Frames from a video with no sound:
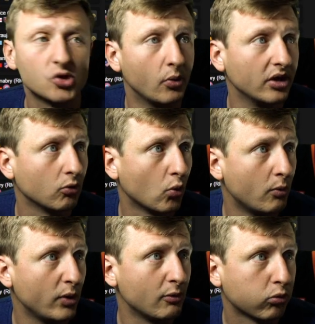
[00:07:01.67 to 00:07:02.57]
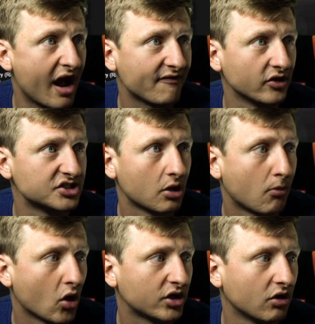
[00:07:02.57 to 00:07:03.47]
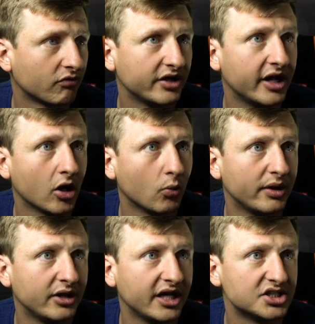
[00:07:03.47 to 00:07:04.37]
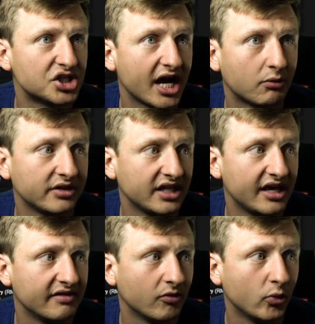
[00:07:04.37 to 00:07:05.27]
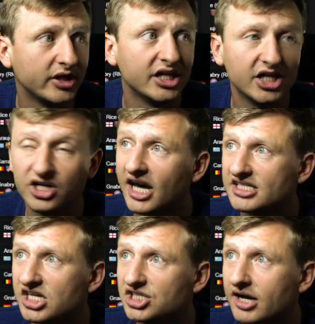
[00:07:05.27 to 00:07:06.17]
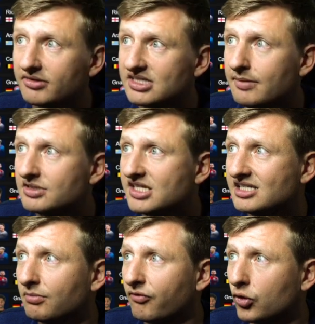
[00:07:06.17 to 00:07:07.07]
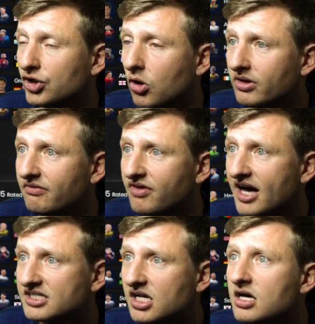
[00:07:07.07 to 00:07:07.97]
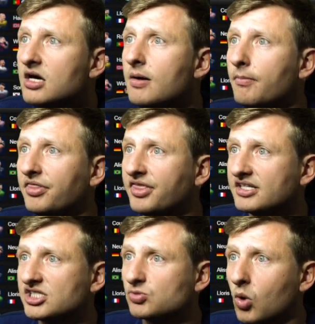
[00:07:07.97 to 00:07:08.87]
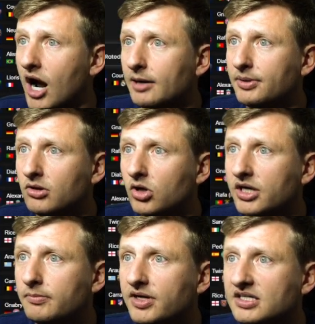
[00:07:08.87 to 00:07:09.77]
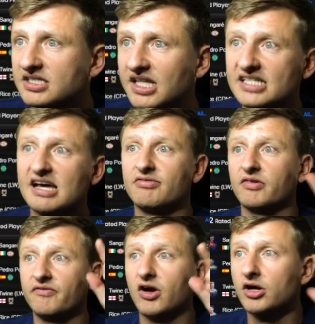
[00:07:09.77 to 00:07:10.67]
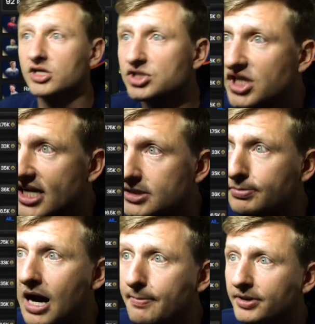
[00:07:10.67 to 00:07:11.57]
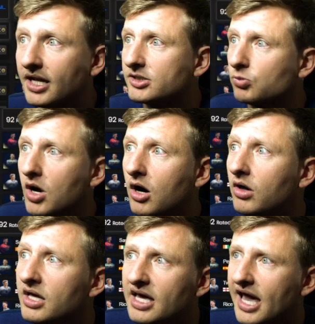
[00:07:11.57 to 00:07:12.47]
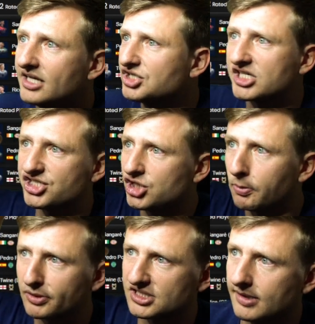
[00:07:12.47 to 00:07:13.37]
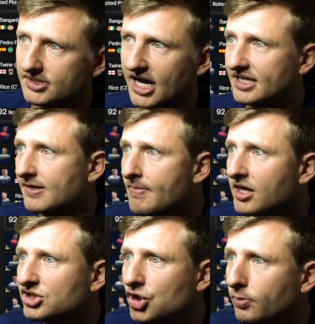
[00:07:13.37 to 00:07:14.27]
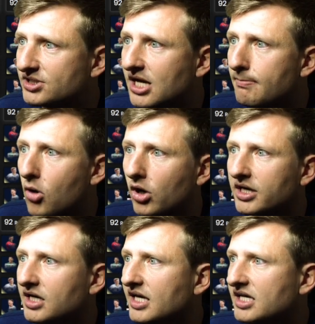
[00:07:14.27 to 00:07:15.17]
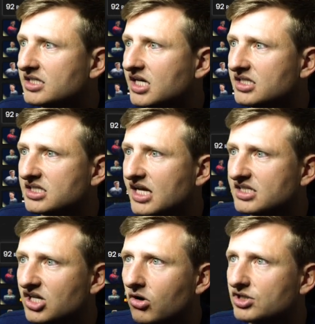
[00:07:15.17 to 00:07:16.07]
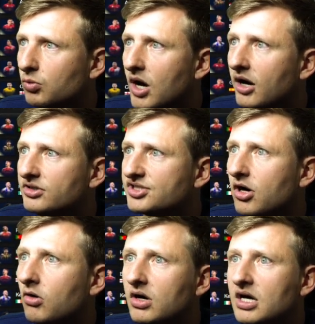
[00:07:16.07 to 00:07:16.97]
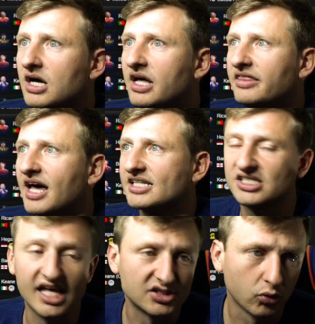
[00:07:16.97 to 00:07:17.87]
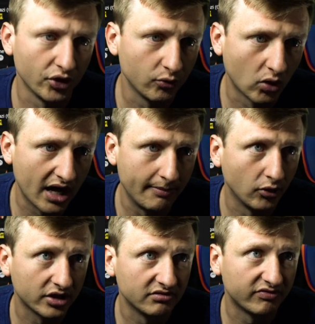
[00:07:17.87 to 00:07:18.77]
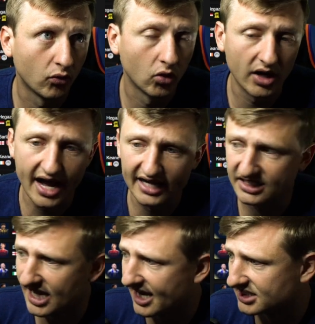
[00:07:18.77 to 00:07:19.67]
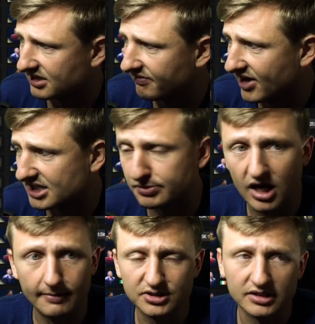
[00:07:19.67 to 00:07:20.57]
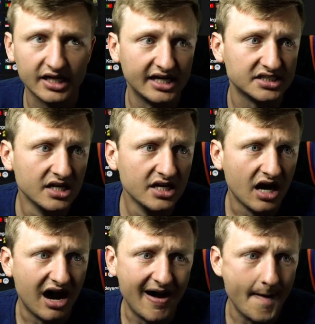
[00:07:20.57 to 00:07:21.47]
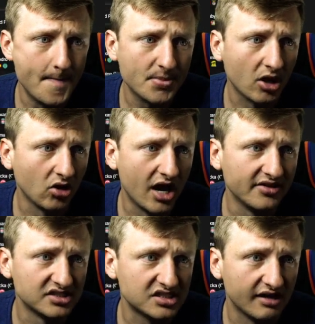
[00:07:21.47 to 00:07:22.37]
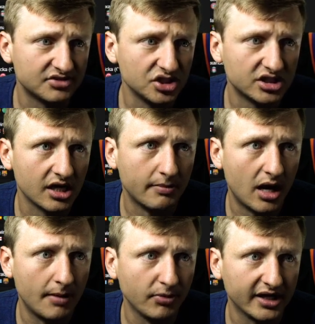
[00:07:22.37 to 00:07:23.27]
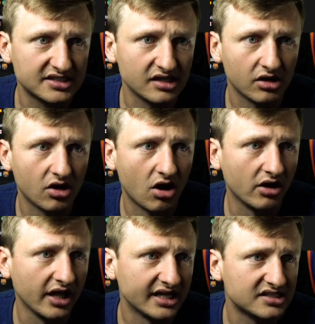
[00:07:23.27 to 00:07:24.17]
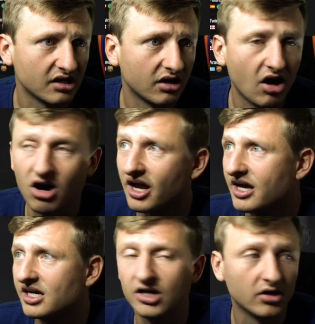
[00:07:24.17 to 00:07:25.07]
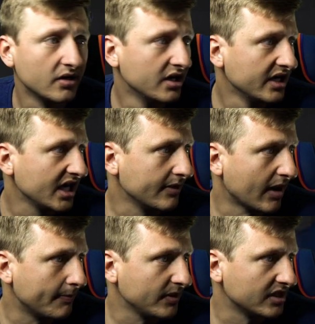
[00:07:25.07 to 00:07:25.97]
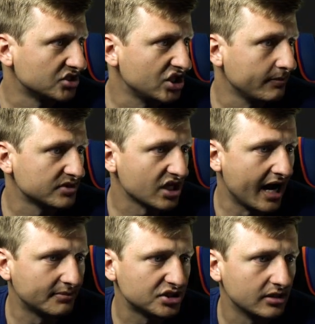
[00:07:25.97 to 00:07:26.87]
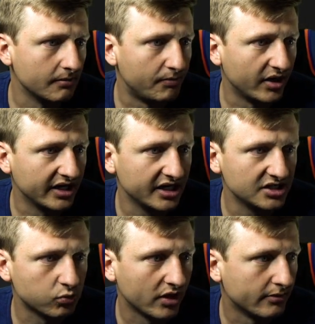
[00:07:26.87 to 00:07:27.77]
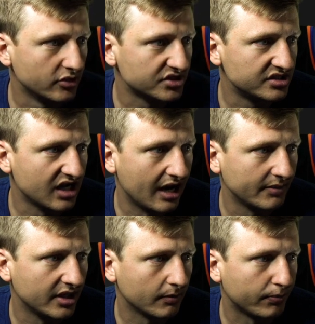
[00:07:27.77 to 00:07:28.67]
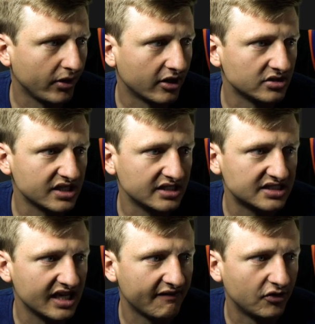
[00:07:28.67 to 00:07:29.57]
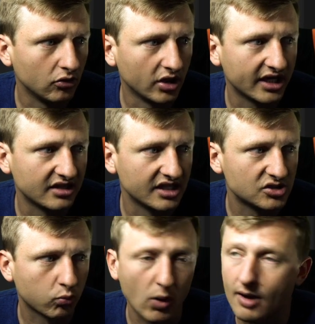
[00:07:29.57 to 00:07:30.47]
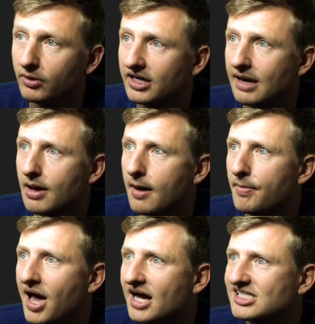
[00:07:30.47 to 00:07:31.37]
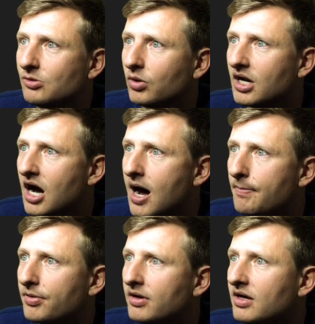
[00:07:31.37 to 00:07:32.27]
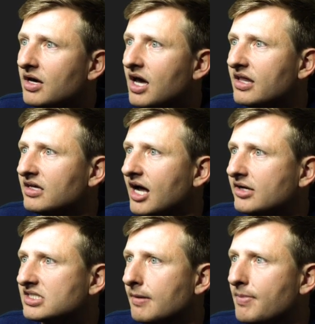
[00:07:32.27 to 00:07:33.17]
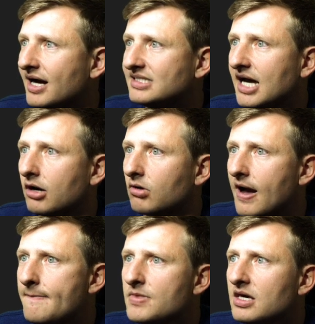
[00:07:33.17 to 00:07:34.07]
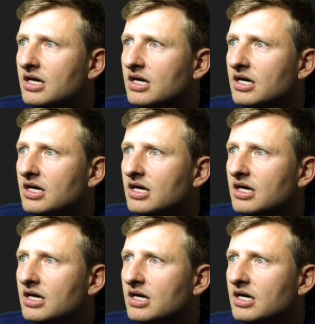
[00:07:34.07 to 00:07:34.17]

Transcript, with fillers: So when we, when we reference the market over here, we need to check with the we need, you guys need to check with the team of season before you go and invest. But this is where I'd be looking because these have a very good chance of popping as well. And just super subs, guys. Super sub market is is is there as well. And so that's that's really what I'm looking for as as an investment option, guys. Uh, a lot of this stuff should come up, like Sengar like Sengarde here. He might be the cheapest option, but he's one of the most dominant players. And see, if you look at this, right when he came out of PAX, he went up, and then now he's come back down, right?